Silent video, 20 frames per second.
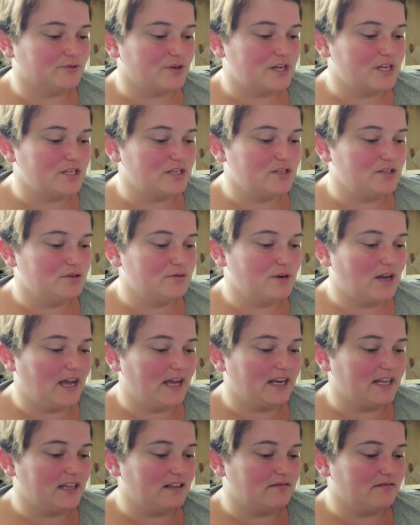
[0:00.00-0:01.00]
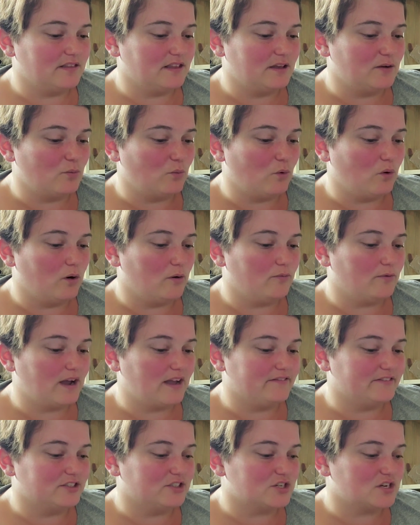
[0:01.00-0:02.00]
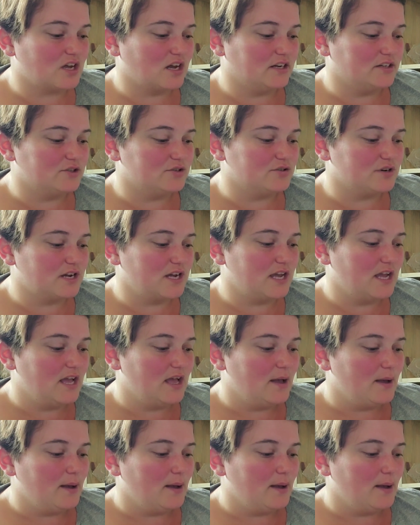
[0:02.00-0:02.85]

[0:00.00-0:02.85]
reuniting the war-ravaged country,